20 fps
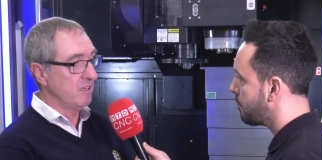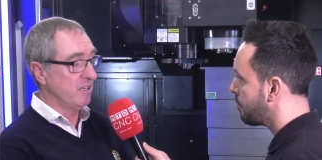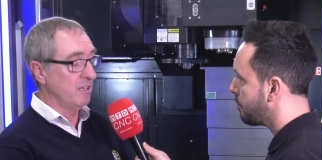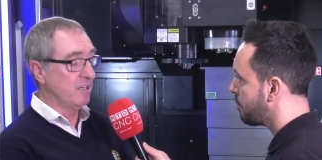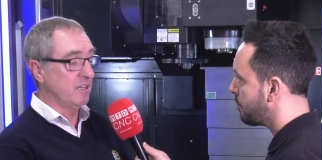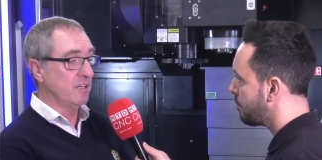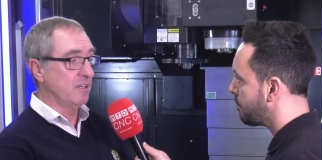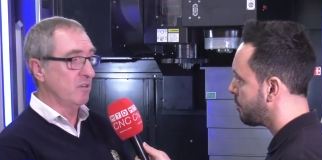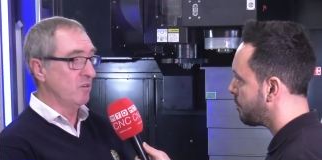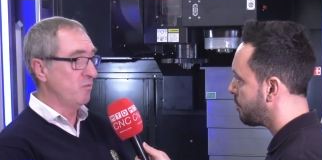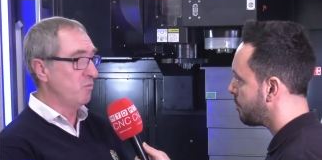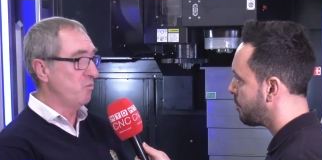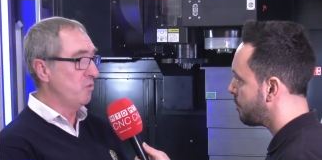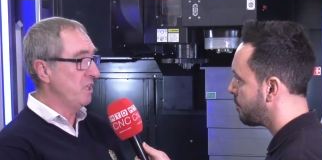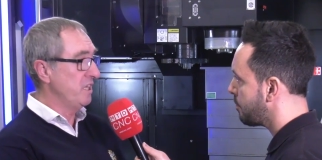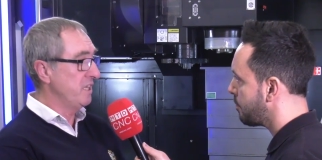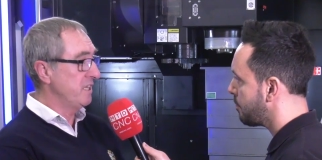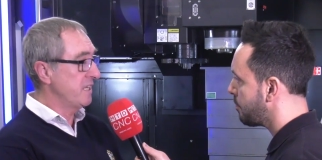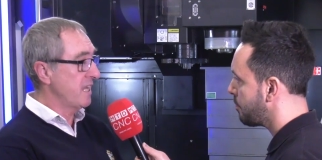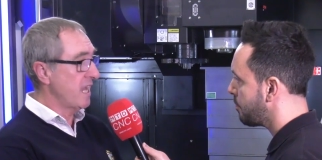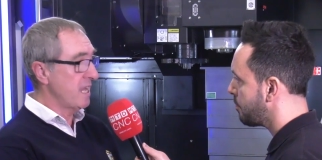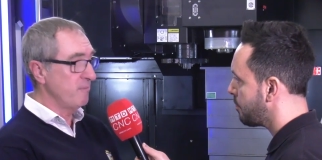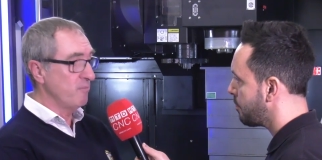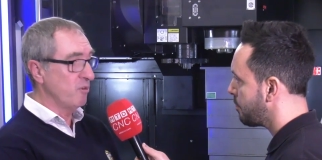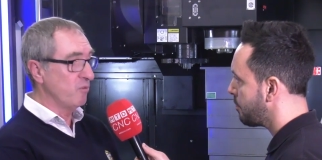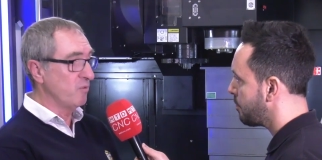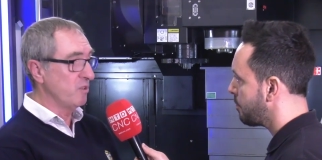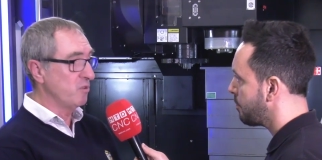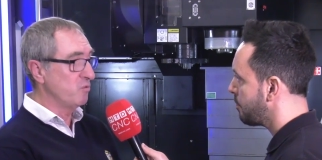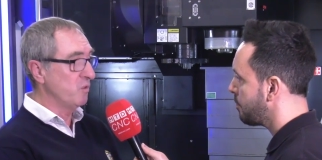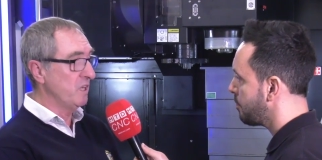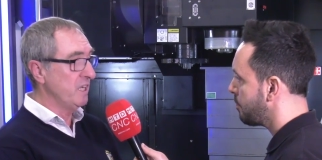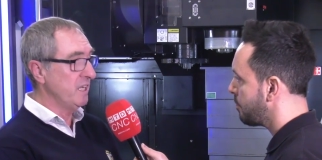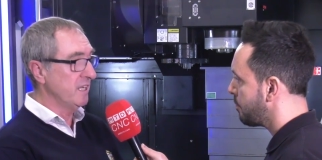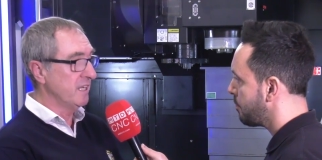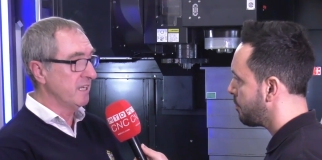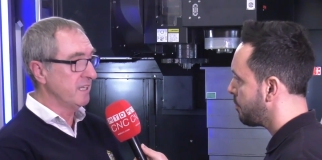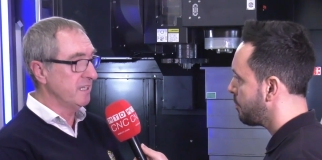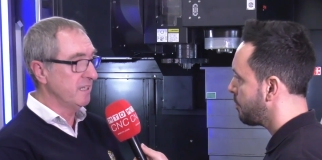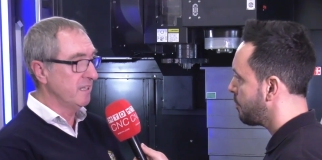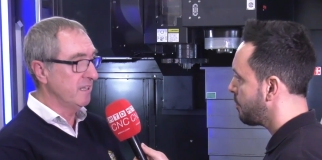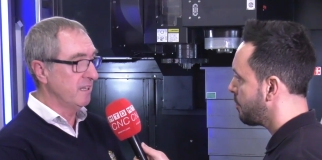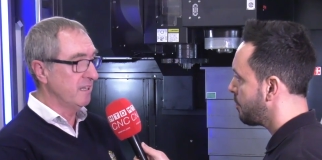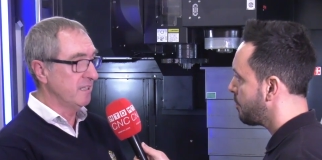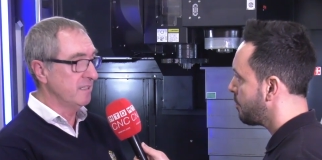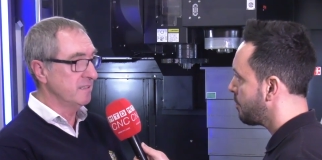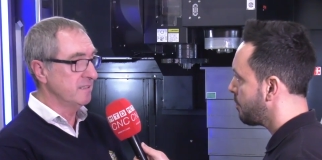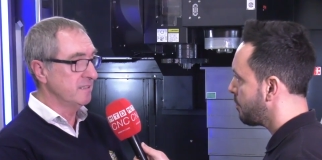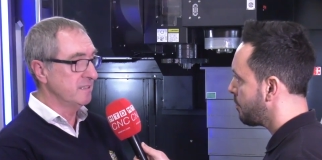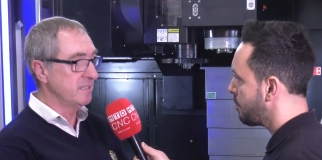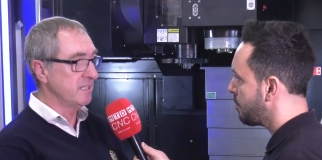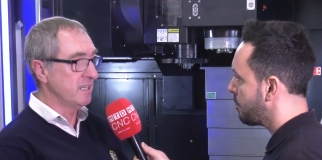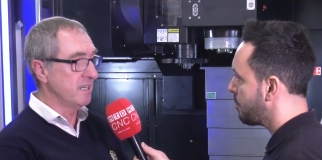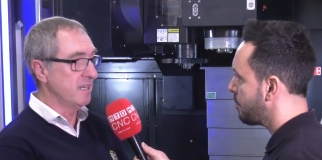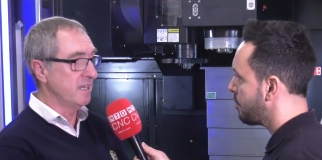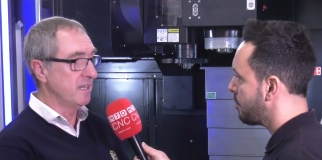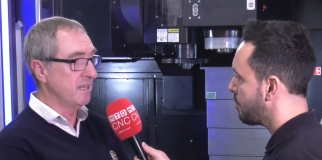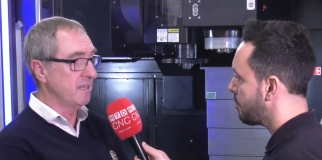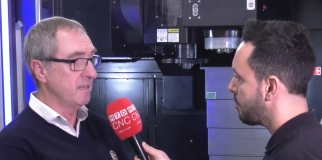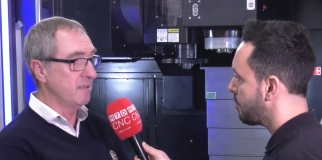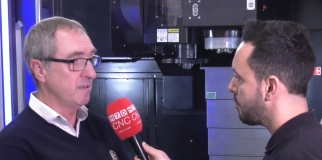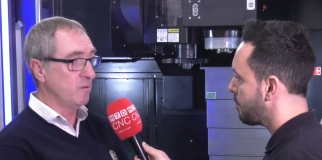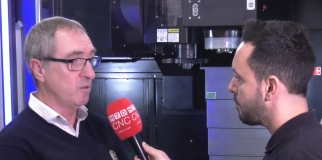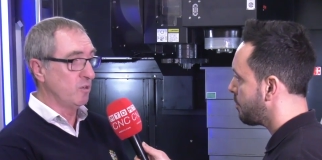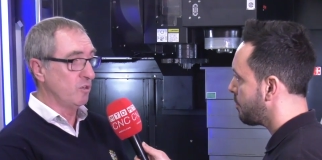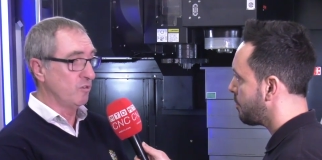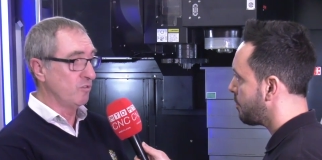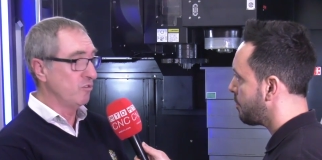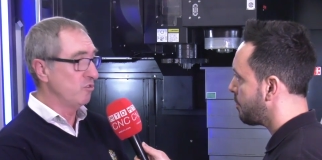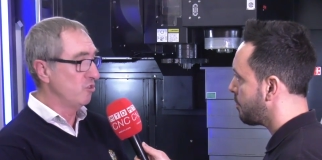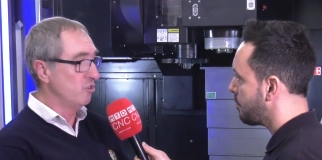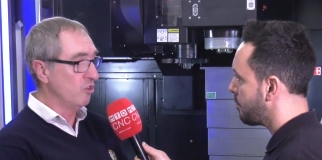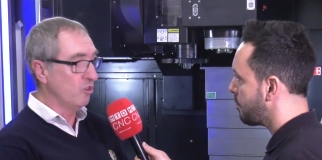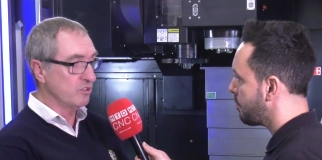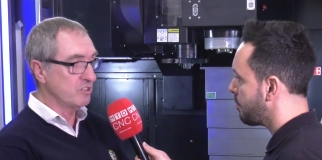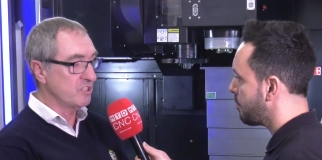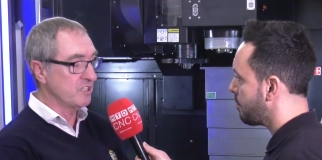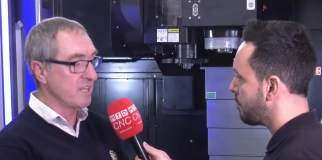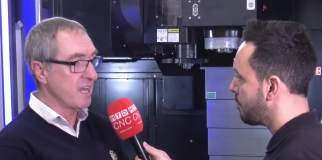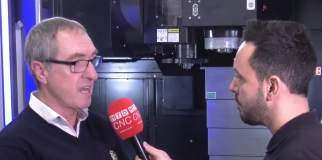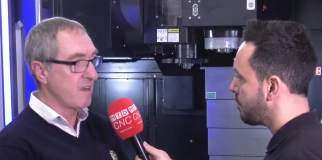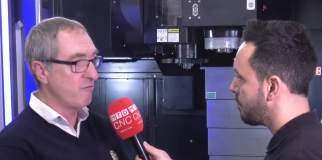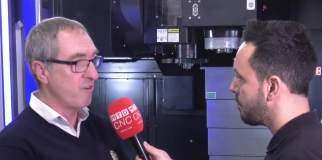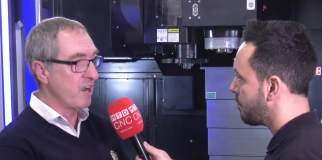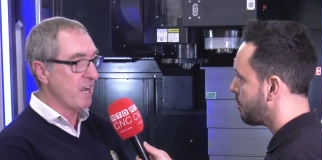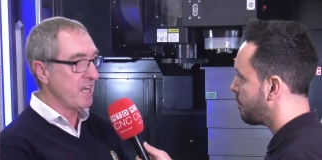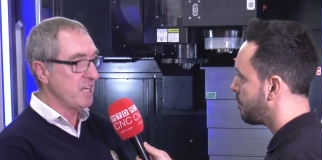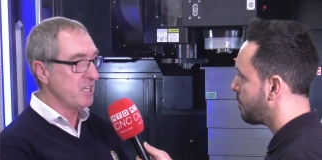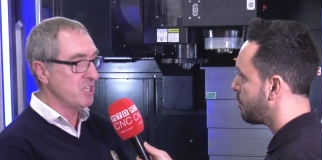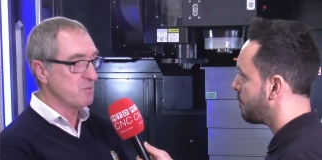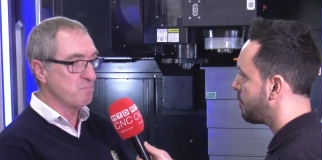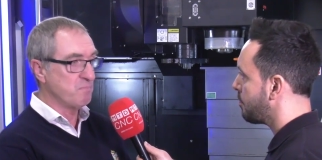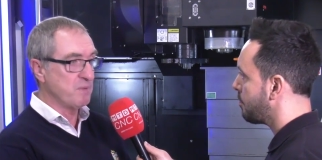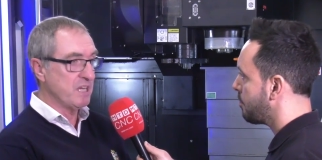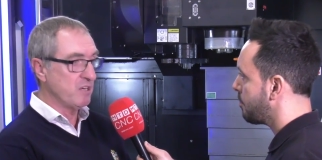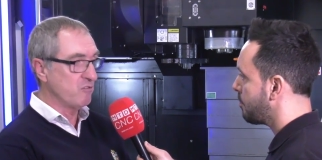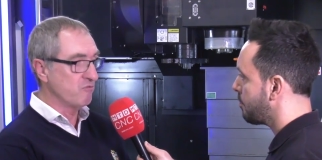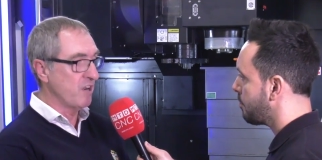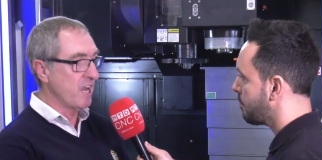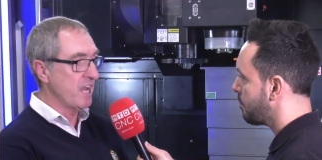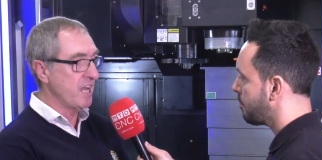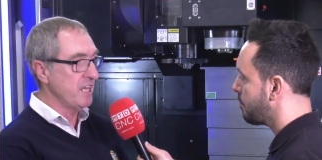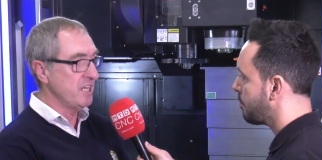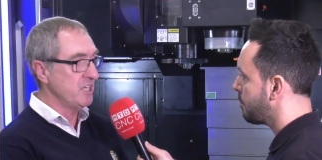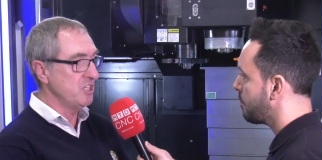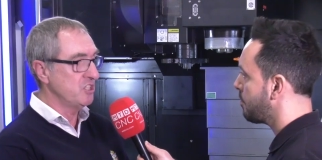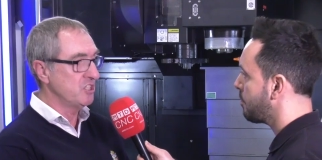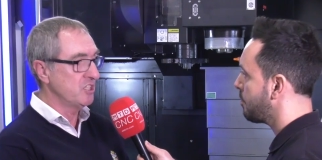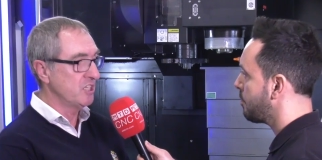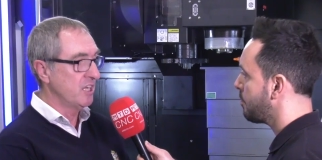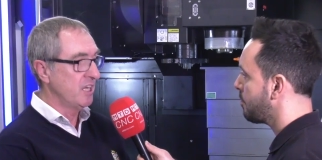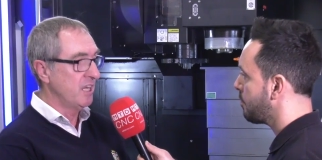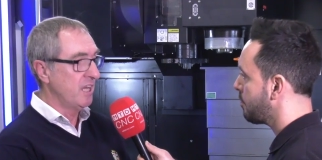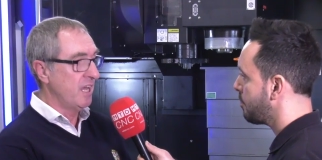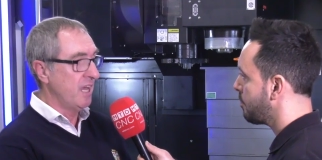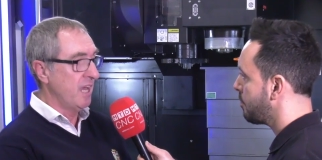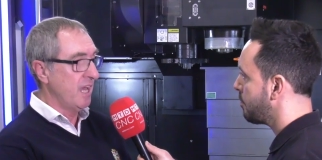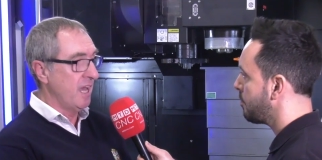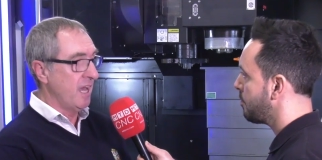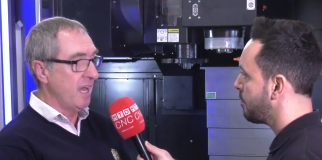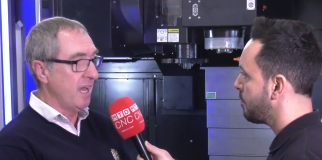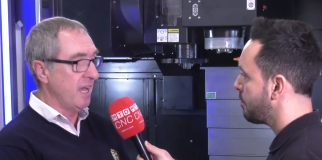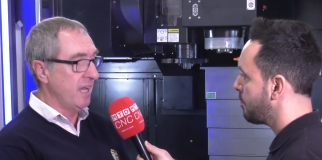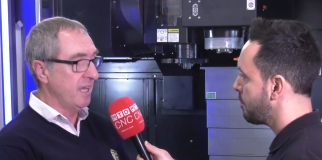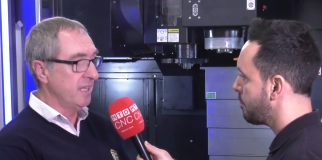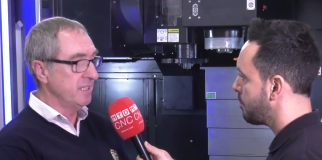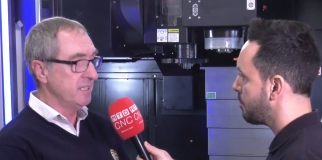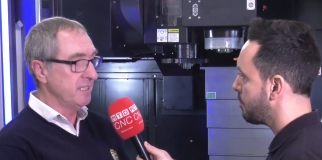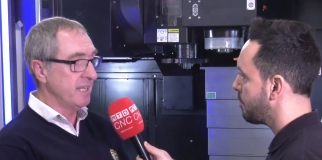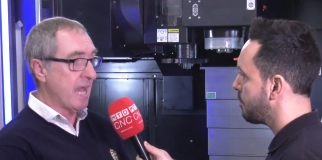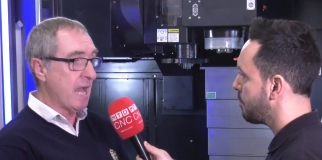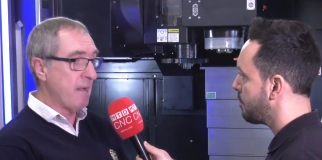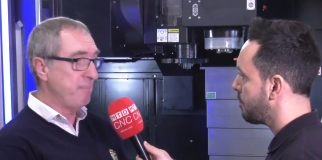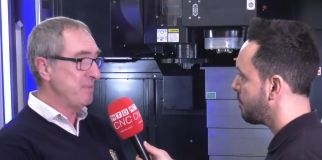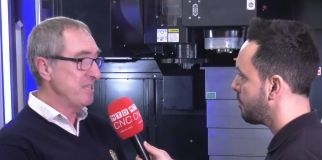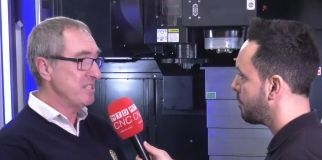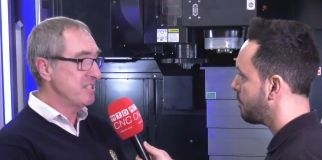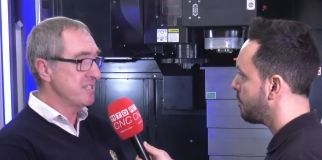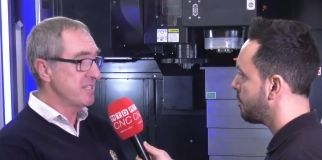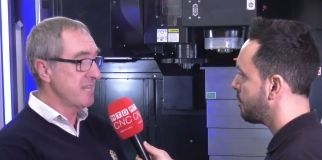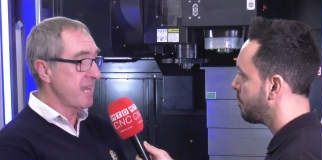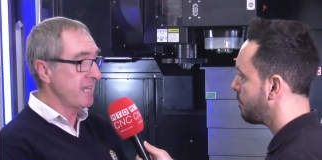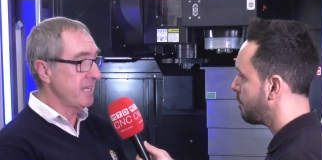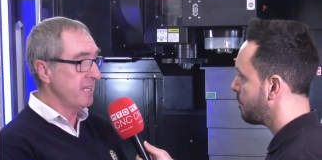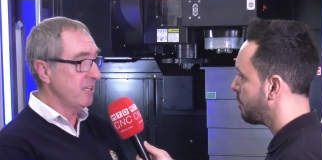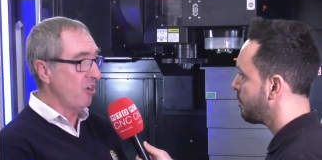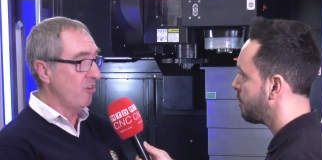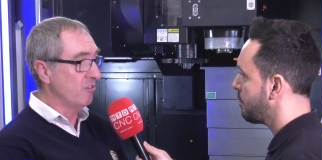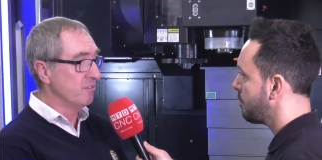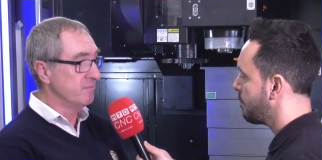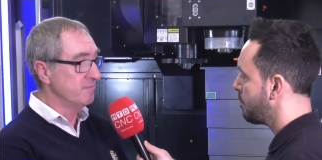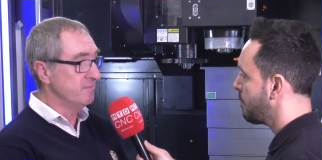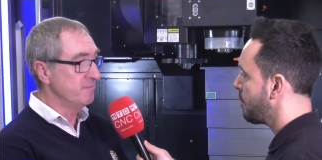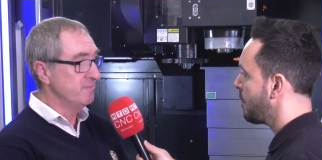Speaker 1: uh, we came up with WELE and uh, looked at their range, big range, and happy to take it on.